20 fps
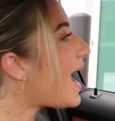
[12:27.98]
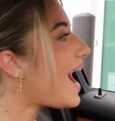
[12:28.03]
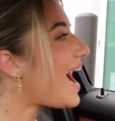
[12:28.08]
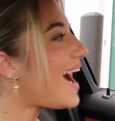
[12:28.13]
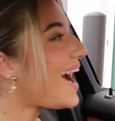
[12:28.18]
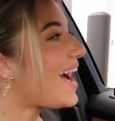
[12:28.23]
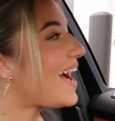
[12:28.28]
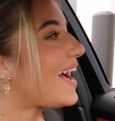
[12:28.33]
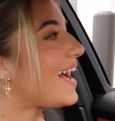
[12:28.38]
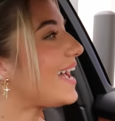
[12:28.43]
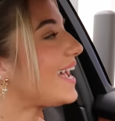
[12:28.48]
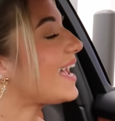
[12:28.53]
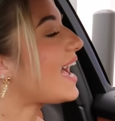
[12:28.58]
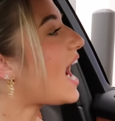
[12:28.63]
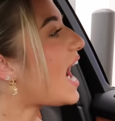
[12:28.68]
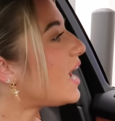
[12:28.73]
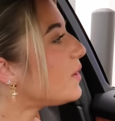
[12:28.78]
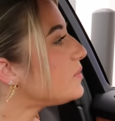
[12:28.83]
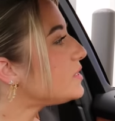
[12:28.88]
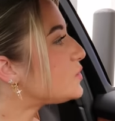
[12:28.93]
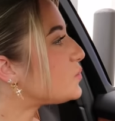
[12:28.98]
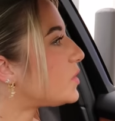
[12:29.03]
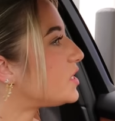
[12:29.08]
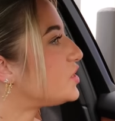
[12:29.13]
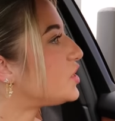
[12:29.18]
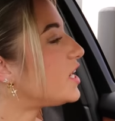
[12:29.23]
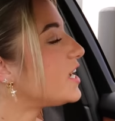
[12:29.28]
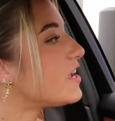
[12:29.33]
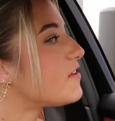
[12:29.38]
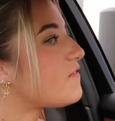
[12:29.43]
Hi, I was
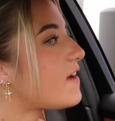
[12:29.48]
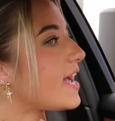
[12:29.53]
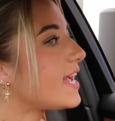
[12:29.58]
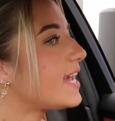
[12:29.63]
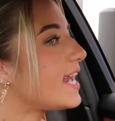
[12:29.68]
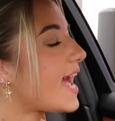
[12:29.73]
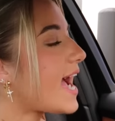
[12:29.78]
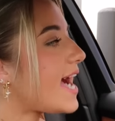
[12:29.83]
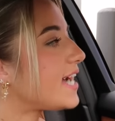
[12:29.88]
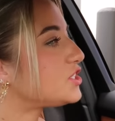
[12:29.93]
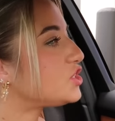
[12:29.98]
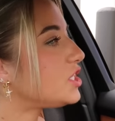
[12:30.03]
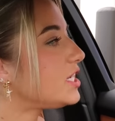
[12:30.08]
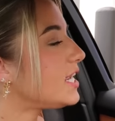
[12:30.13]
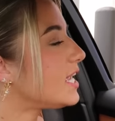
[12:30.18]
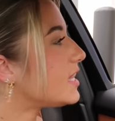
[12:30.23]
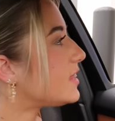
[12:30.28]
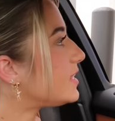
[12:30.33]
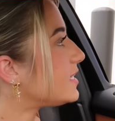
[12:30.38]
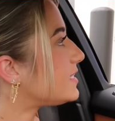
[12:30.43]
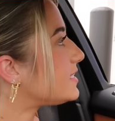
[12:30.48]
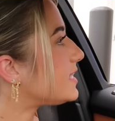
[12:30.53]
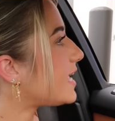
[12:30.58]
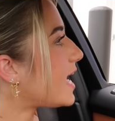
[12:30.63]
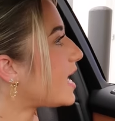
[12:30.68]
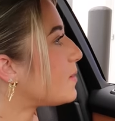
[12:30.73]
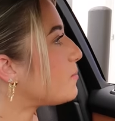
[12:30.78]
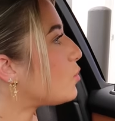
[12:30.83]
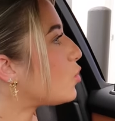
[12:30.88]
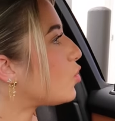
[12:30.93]
wondering if I could actually get the
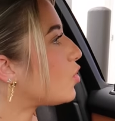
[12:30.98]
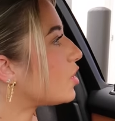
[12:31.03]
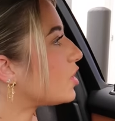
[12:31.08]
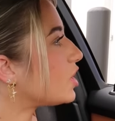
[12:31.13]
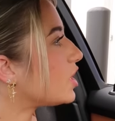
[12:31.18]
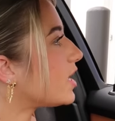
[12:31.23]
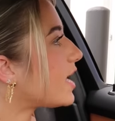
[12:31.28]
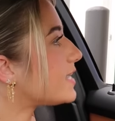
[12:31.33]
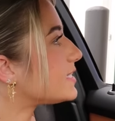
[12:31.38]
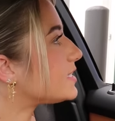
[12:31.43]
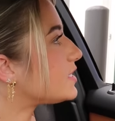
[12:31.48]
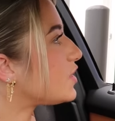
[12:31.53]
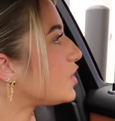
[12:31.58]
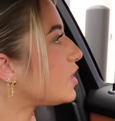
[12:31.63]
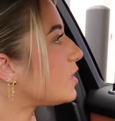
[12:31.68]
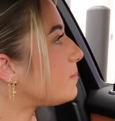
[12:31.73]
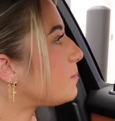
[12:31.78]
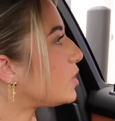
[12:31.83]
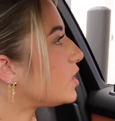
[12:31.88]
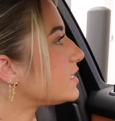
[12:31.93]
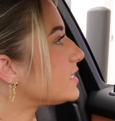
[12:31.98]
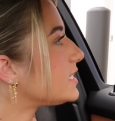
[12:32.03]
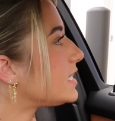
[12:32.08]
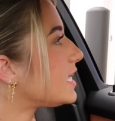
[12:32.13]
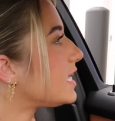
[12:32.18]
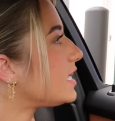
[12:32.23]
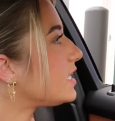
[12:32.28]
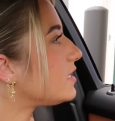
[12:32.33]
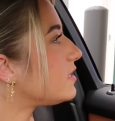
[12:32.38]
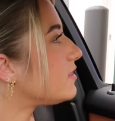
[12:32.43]
same order as the
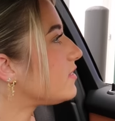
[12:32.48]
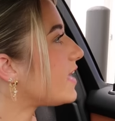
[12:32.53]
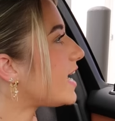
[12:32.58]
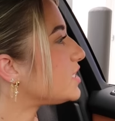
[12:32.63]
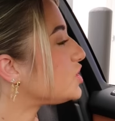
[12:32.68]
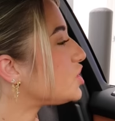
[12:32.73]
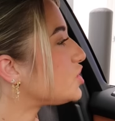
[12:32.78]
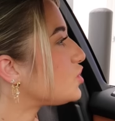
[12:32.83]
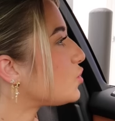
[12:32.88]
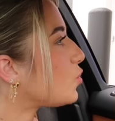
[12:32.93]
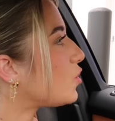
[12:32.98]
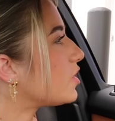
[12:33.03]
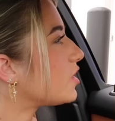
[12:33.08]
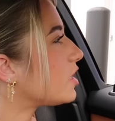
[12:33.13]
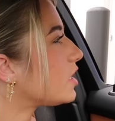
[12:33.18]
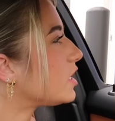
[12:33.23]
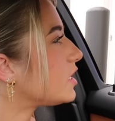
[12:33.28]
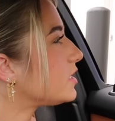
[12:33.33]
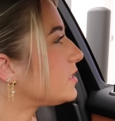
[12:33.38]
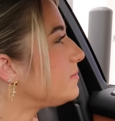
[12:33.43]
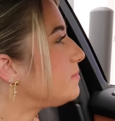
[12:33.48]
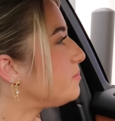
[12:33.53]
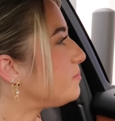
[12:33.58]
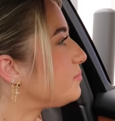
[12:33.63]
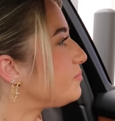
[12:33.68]
person that just ordered.